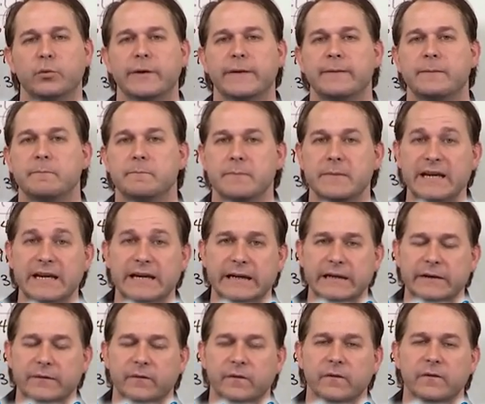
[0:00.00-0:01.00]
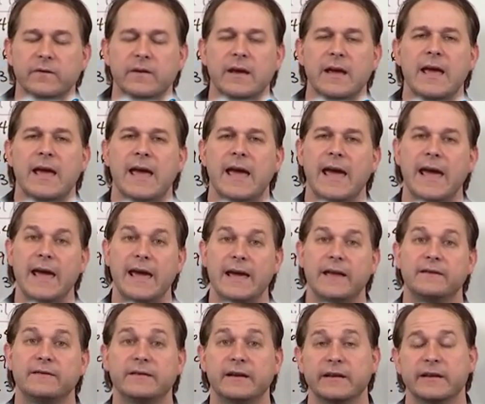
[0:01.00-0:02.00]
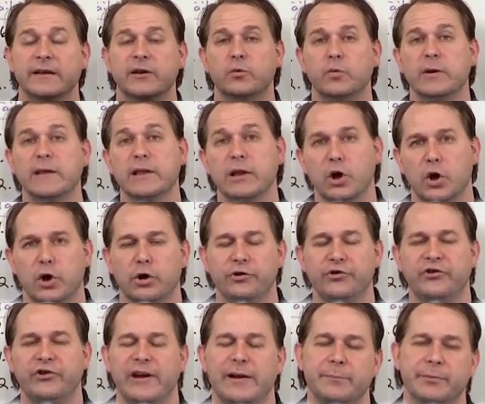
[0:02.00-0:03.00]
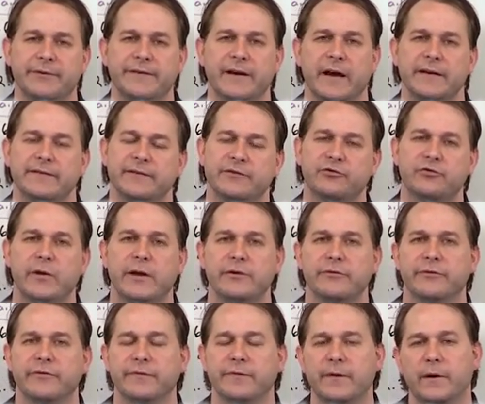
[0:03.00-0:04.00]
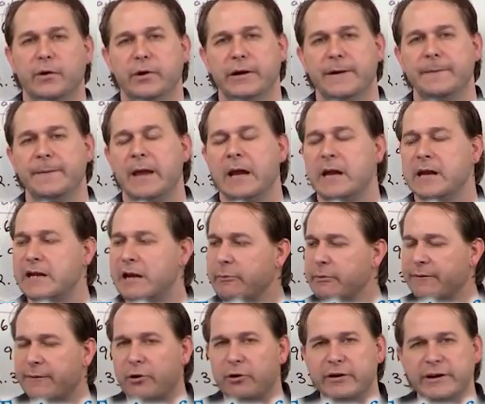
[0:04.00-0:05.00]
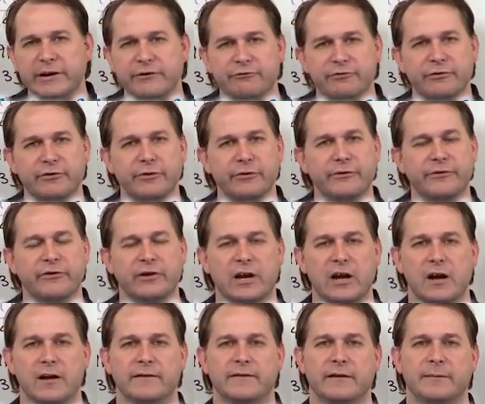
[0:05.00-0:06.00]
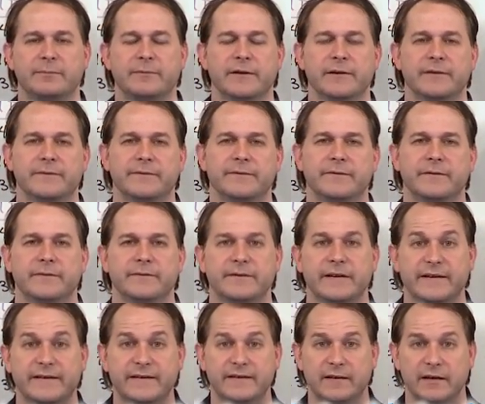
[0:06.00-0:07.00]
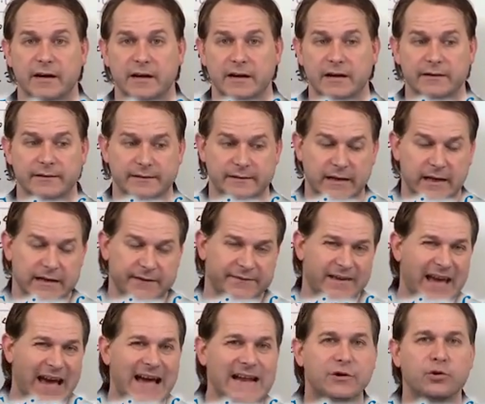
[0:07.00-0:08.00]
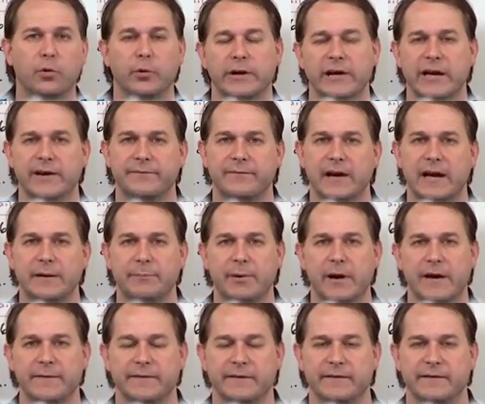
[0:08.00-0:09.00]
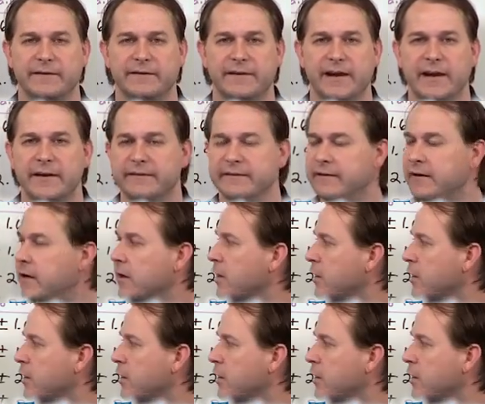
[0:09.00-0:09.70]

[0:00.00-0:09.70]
with means and dealing with large sample sizes greater than 30. Now we've already introduced the concept of this uh, kind of category of hypothesis test.